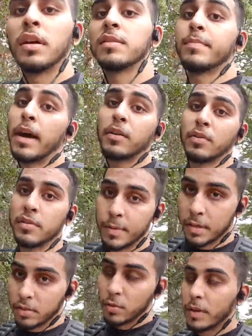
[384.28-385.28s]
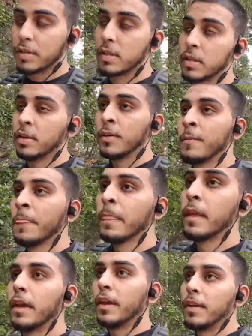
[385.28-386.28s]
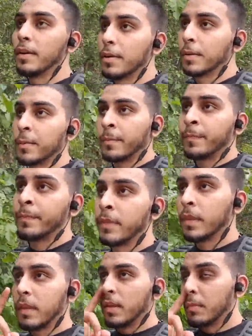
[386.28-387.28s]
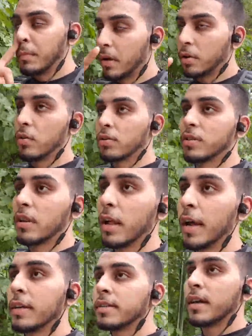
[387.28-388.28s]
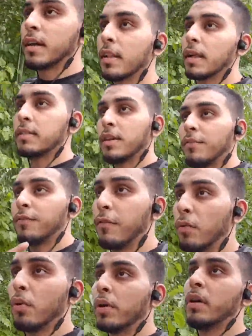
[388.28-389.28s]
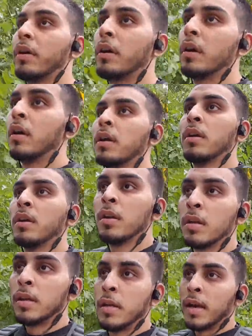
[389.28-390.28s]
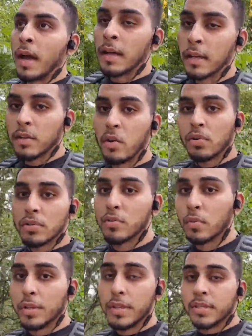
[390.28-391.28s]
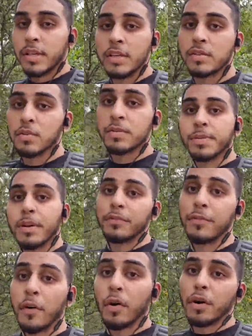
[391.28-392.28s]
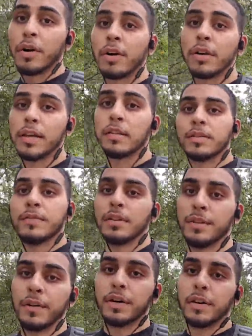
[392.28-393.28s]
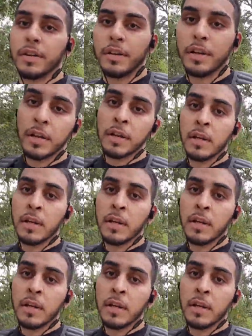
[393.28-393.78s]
It's backwards, but it's 2:18. And about to go to class. I got class at 4. I have to go to school in the city, so it's pretty far. That's why I have to leave early.